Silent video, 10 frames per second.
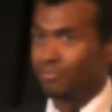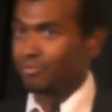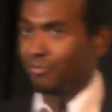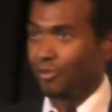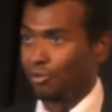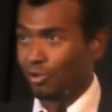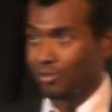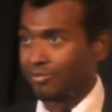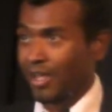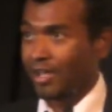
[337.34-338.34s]
for all
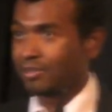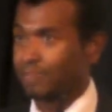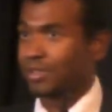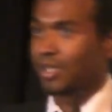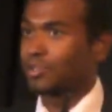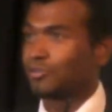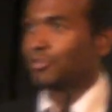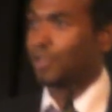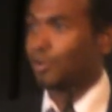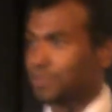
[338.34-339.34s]
of that. We thank you for
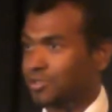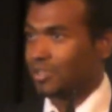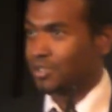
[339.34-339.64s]
the opportunity